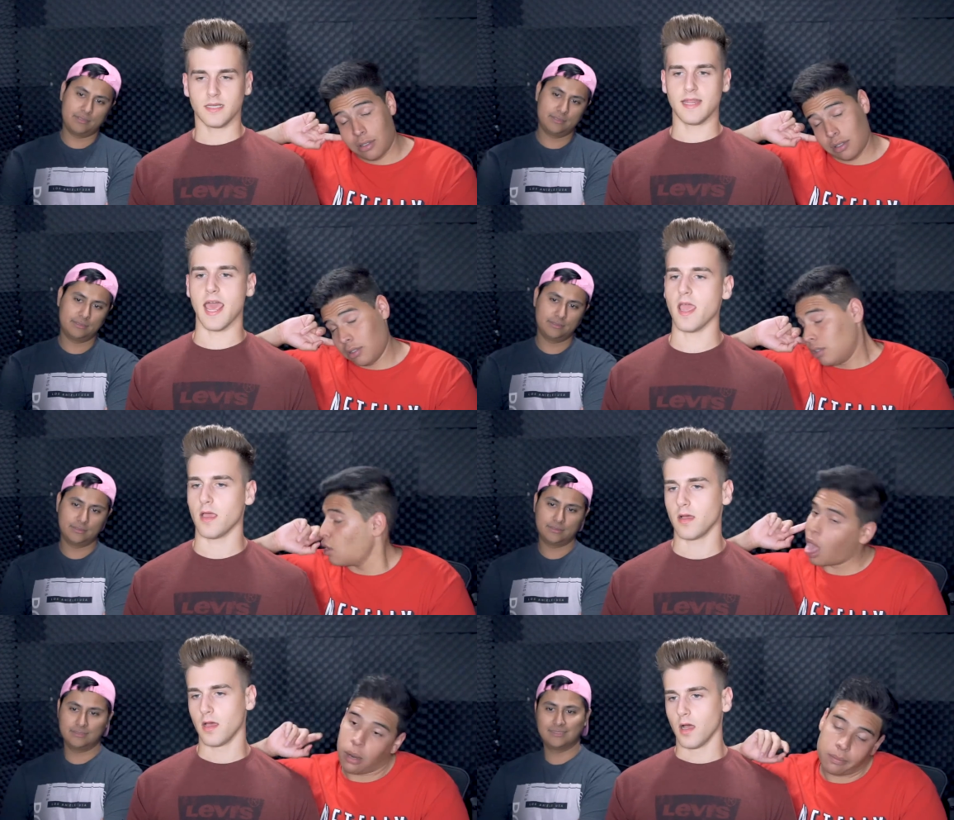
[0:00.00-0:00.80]
Speaker 1: Today
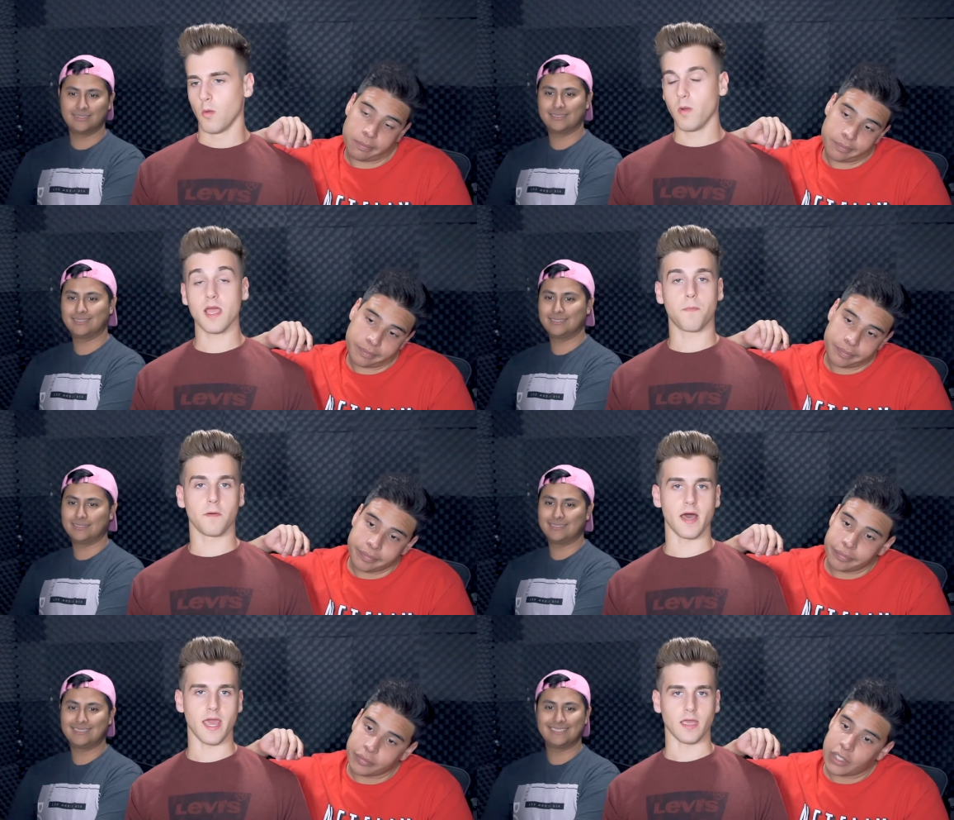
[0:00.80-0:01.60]
we are
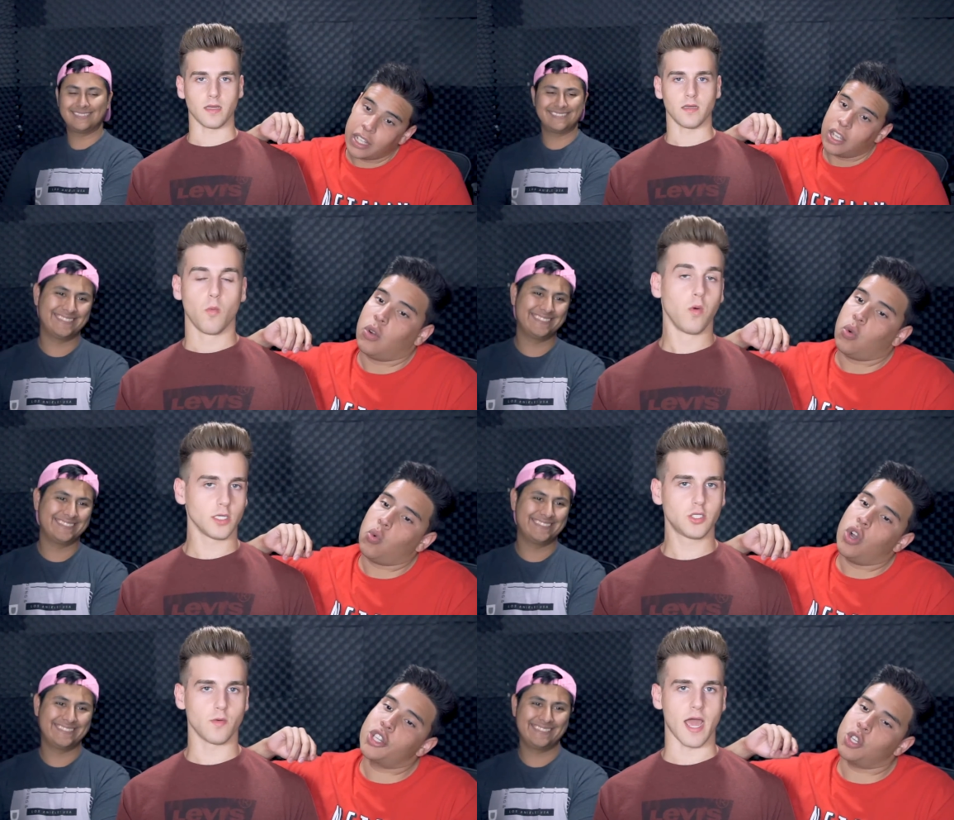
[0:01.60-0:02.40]
playing Would, Would you,